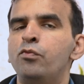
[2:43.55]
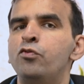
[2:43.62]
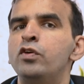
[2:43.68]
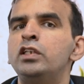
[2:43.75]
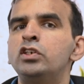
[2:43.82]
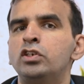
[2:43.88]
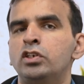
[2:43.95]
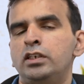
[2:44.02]

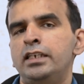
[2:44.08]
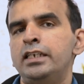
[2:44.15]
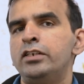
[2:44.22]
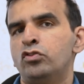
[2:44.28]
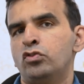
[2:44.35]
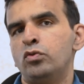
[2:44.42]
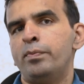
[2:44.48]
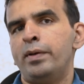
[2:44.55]
which
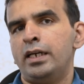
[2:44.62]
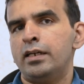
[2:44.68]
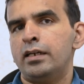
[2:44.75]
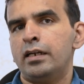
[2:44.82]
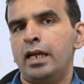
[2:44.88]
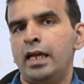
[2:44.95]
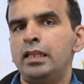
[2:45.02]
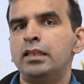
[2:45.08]
leads to better
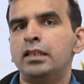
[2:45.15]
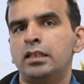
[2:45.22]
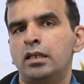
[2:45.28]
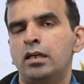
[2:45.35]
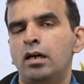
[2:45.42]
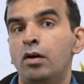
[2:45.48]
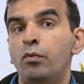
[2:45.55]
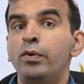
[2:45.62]
health
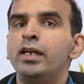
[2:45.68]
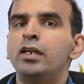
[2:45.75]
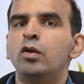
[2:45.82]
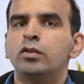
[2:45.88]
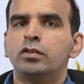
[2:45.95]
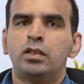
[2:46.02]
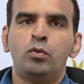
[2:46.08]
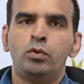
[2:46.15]
uh, weight
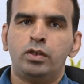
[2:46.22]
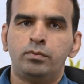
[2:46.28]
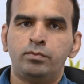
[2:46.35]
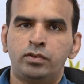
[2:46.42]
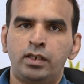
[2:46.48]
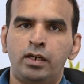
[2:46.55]
loss outcomes.